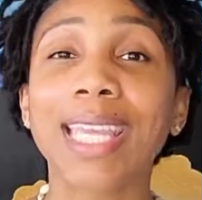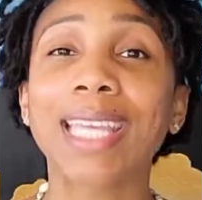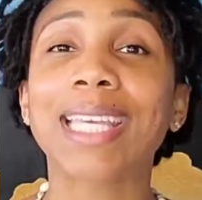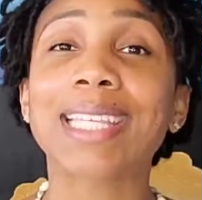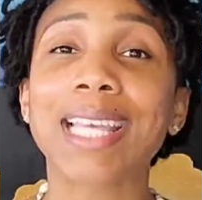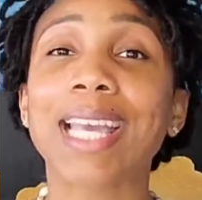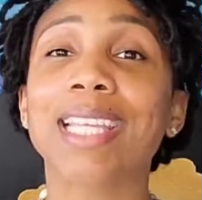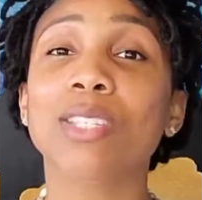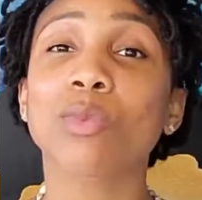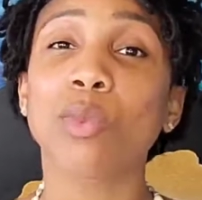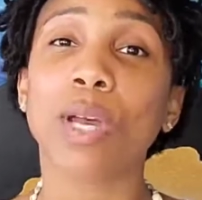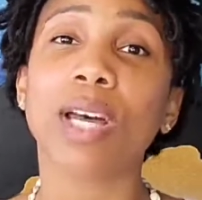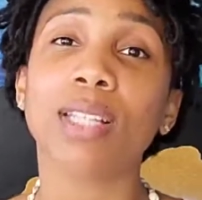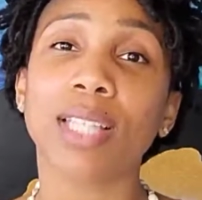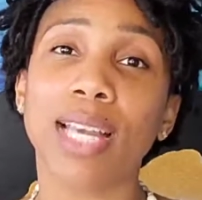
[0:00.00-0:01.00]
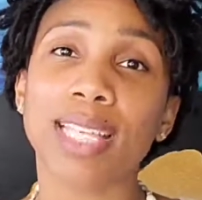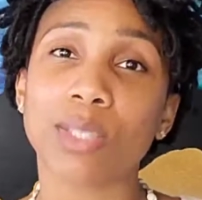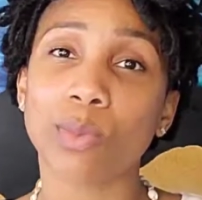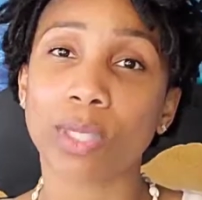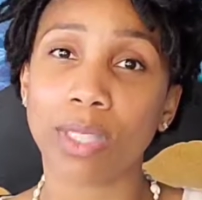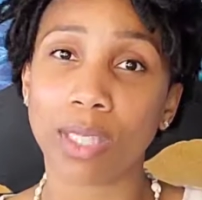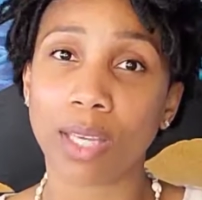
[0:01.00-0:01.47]
as well
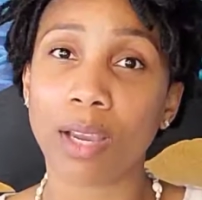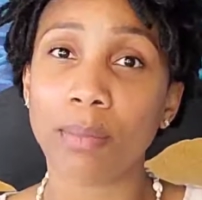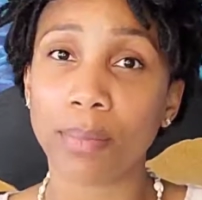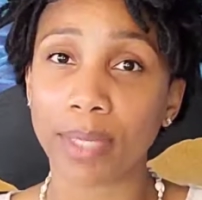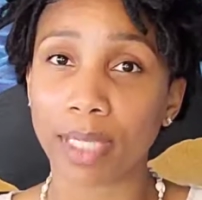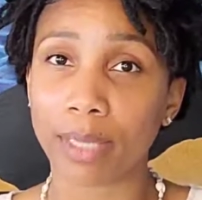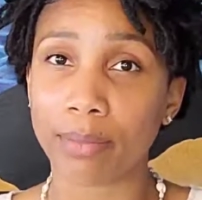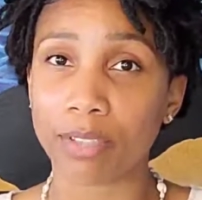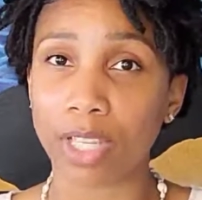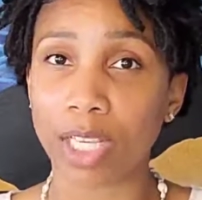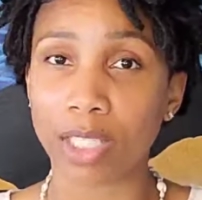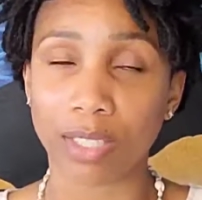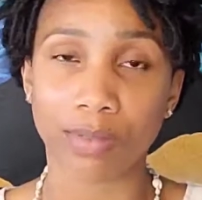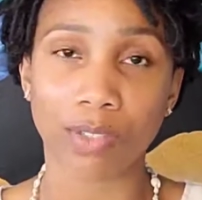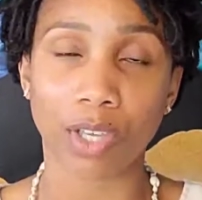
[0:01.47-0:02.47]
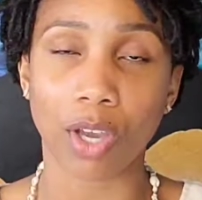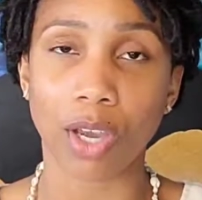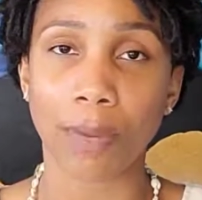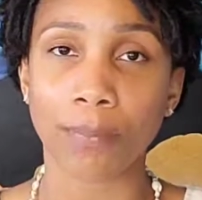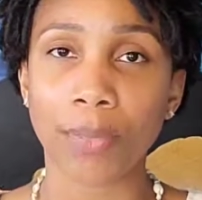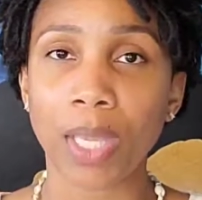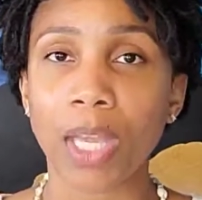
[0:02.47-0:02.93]
as what the company objectives are.